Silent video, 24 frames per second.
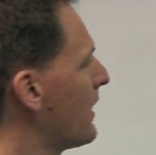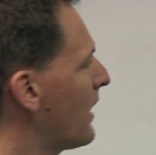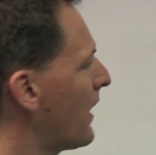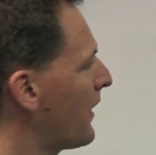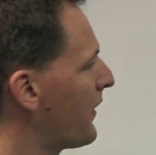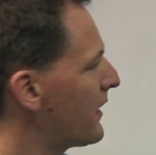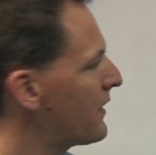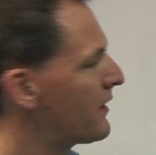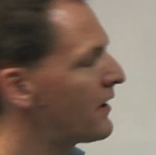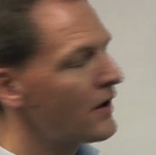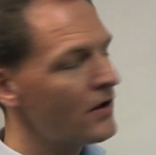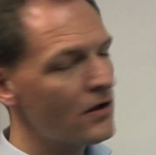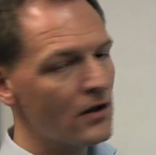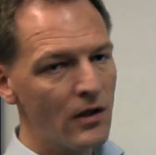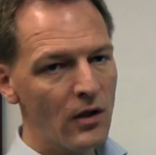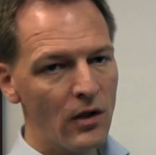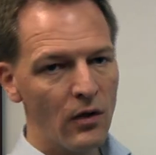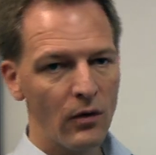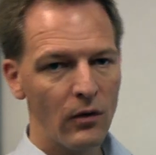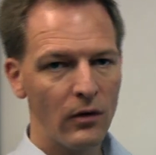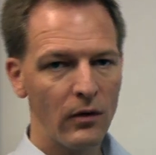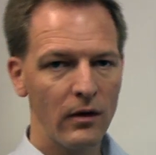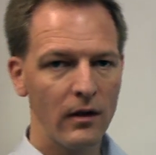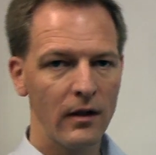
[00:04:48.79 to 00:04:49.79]
And this is
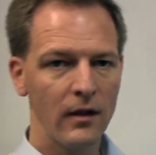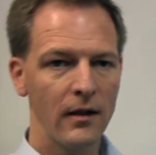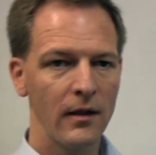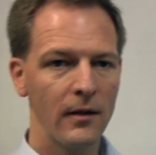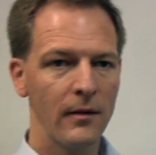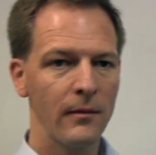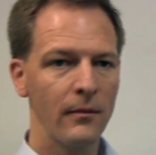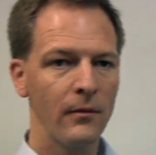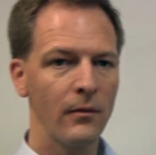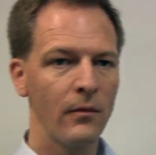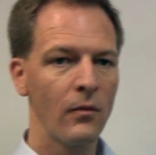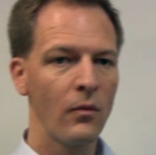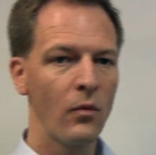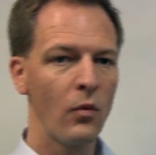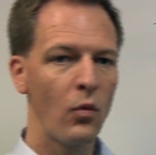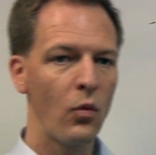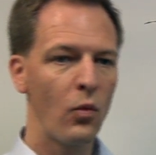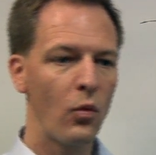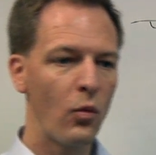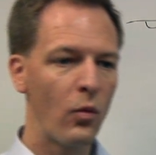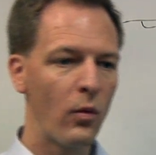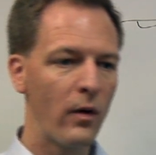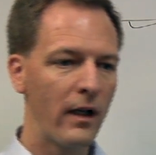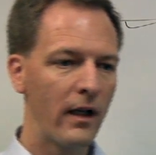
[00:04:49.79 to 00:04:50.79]

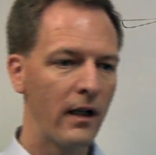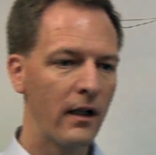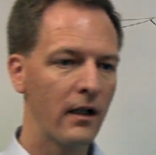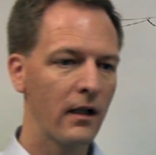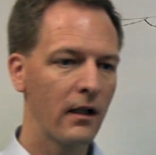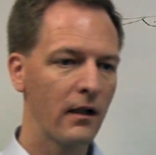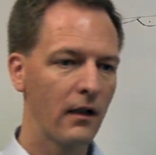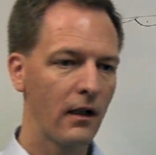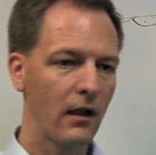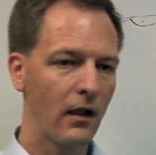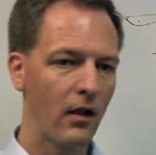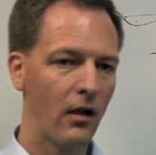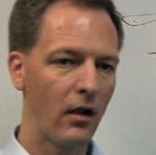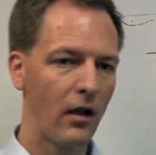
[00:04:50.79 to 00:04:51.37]
where